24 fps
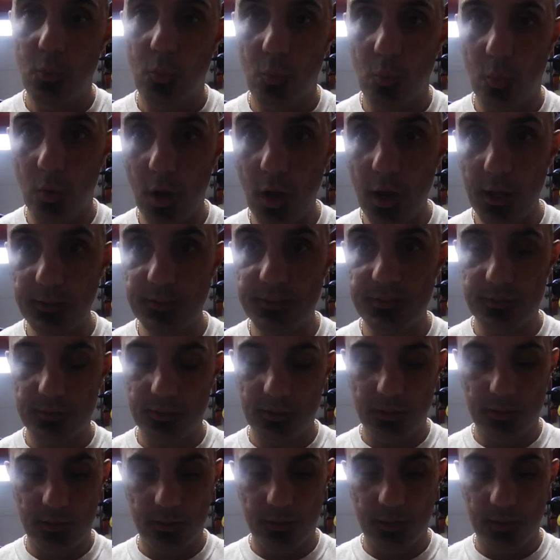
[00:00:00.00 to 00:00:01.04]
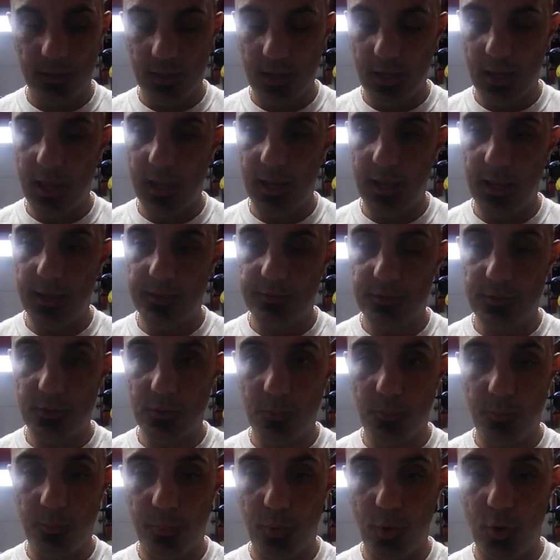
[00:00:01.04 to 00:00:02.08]
Once it is
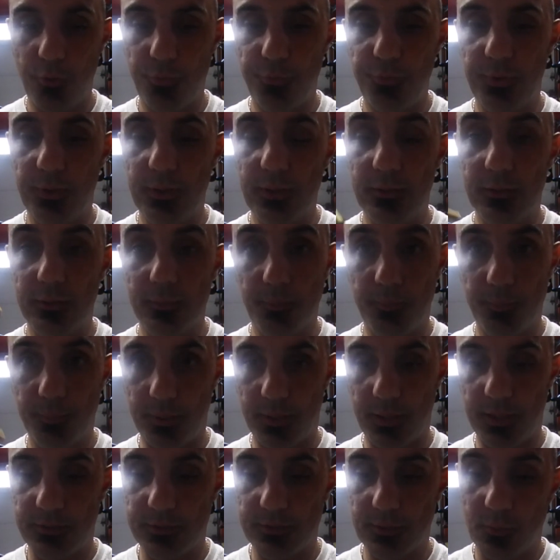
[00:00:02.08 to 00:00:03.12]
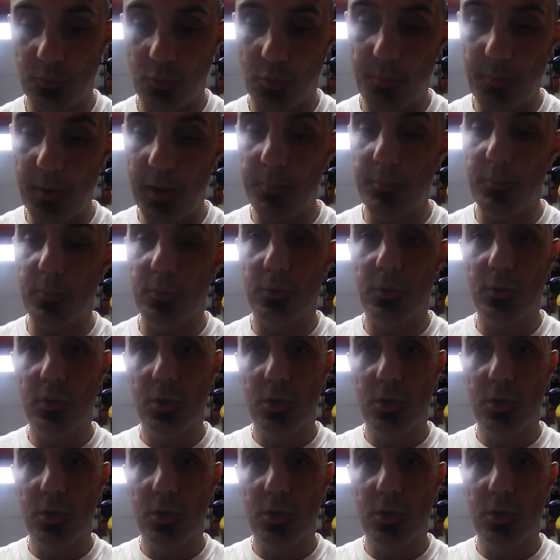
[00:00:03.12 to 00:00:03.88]
perfect place, remember,